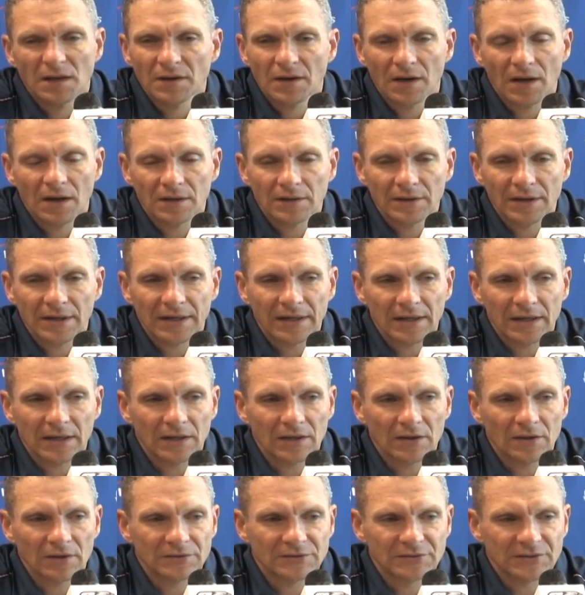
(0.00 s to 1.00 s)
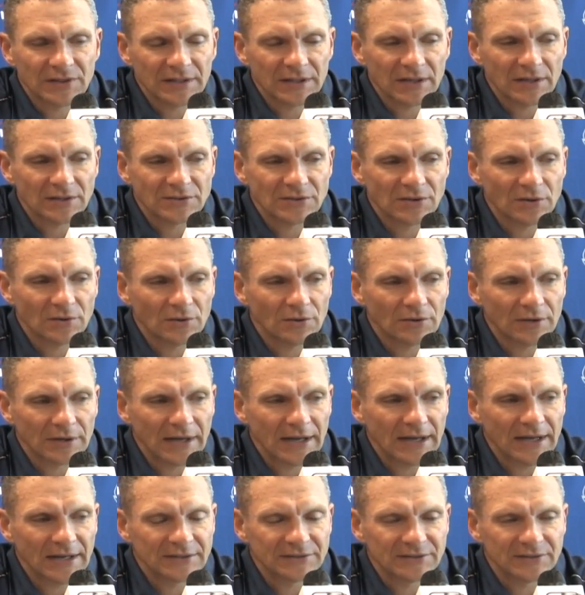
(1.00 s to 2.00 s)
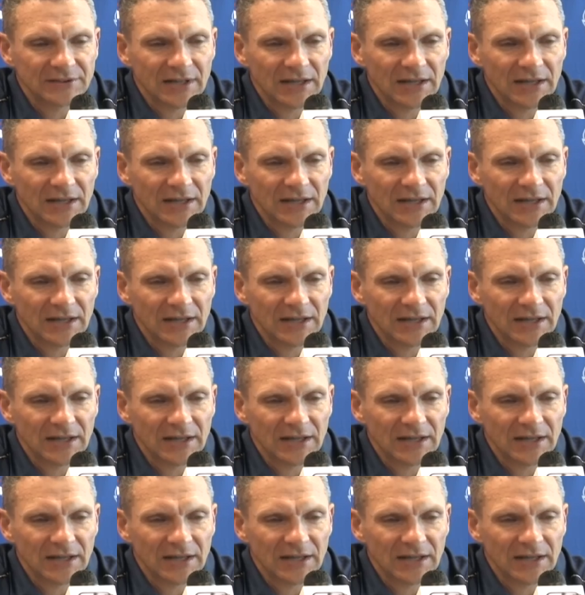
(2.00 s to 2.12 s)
Uh, you know, it's like I told our guys,